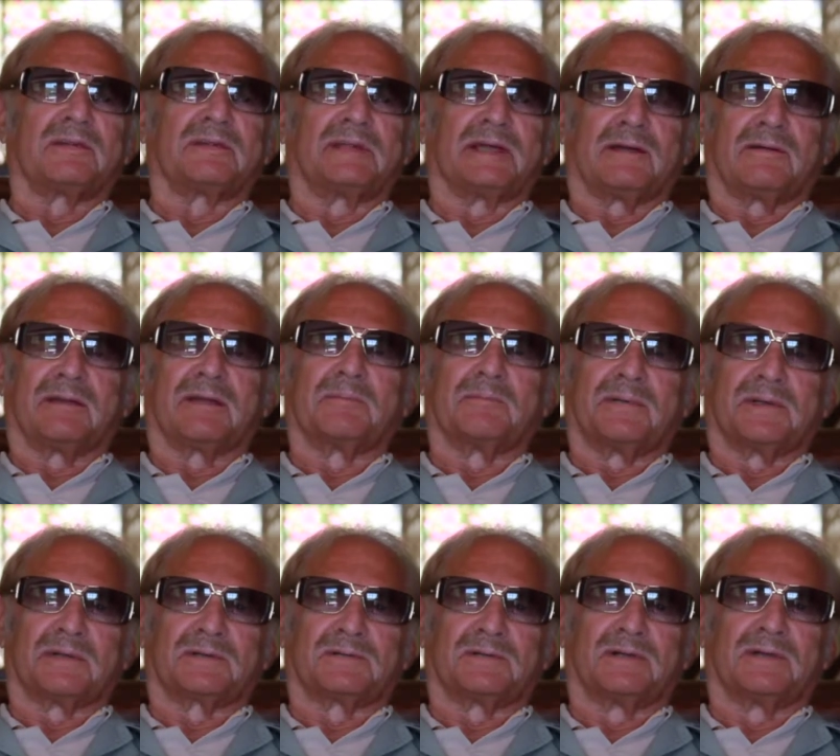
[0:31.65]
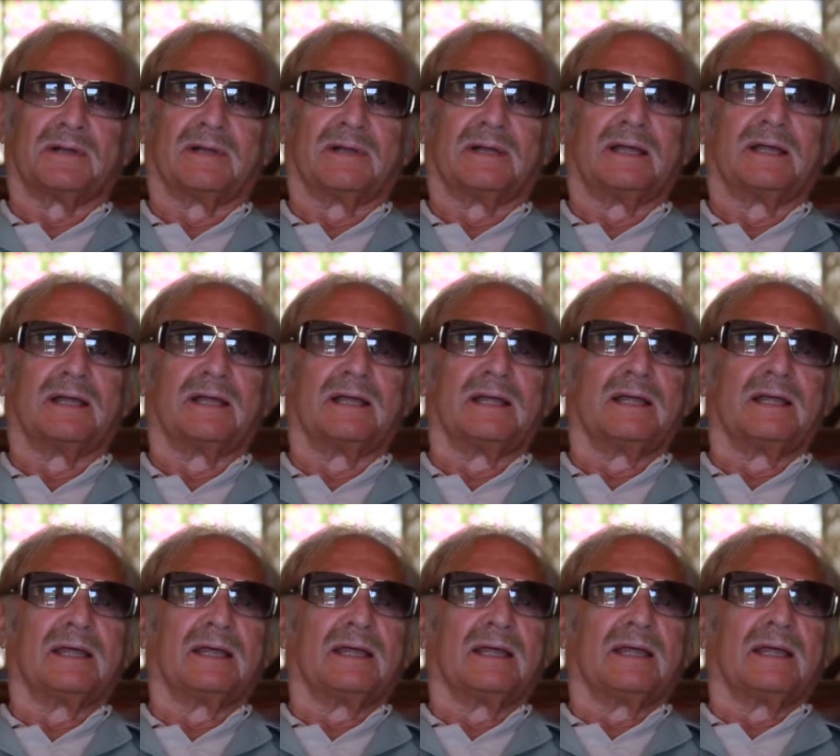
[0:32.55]
daring picture
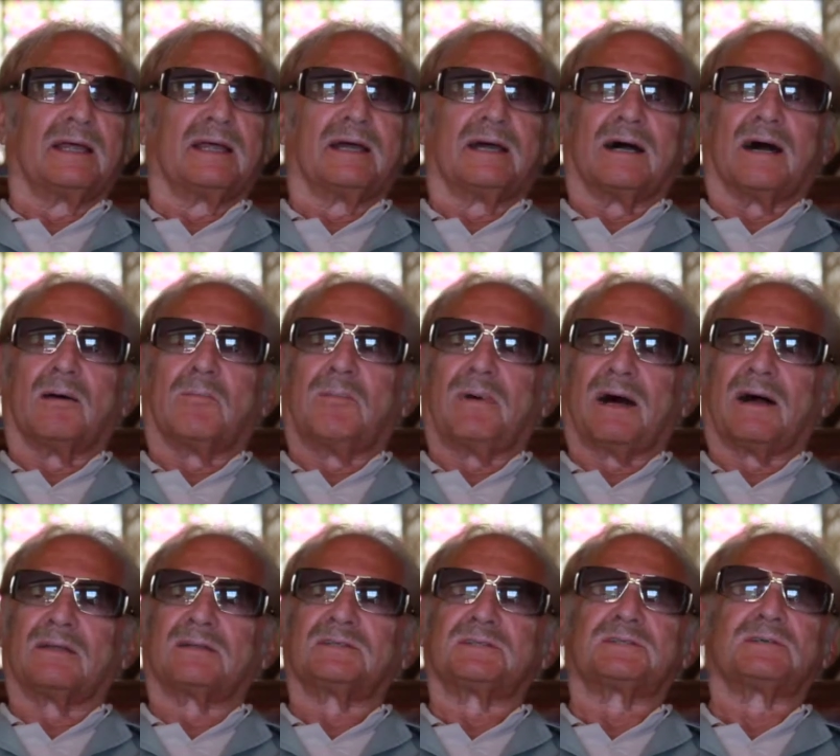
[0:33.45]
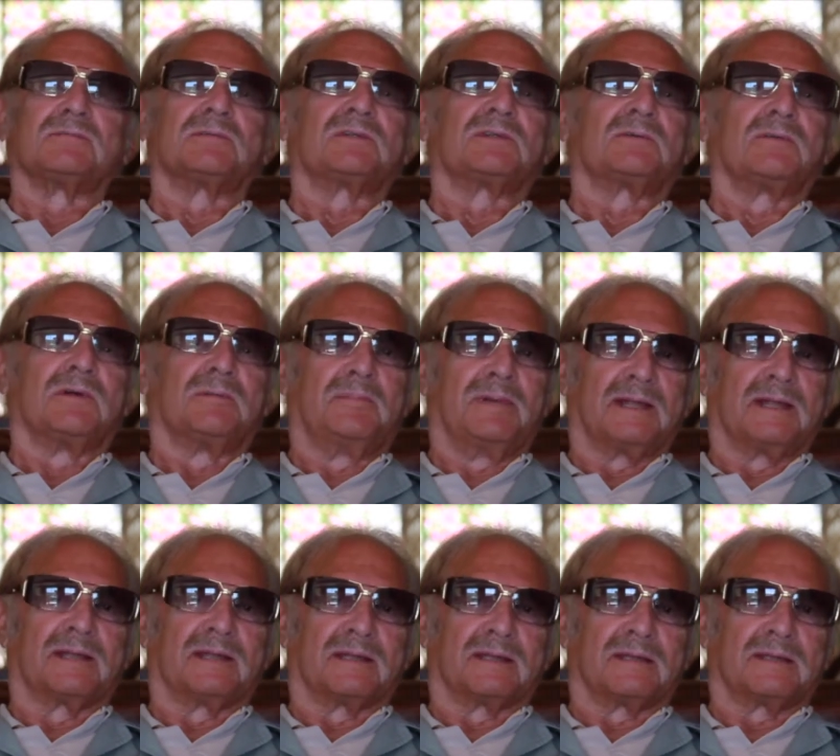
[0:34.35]
about student
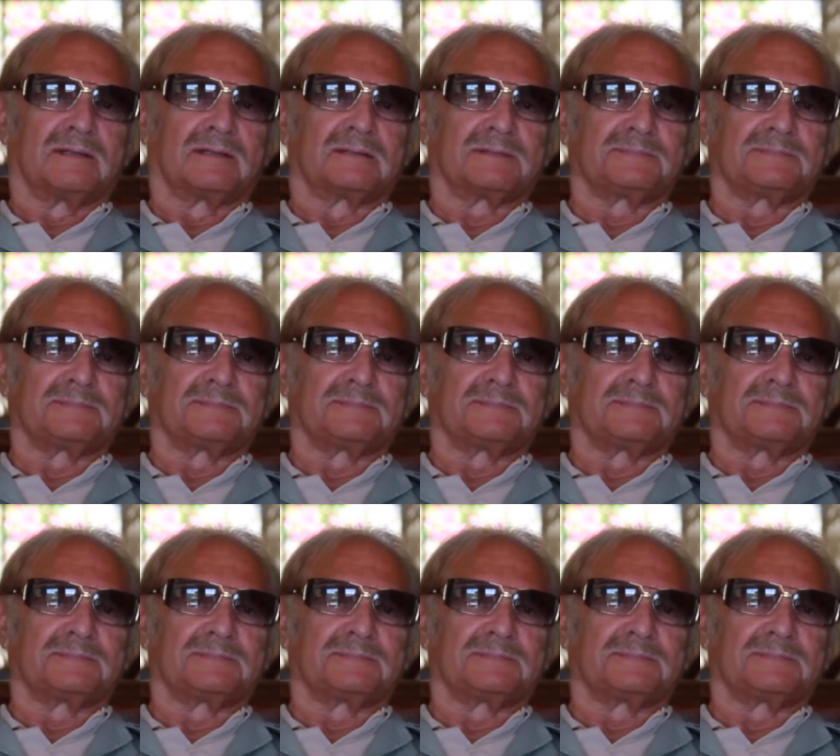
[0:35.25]
rebellion.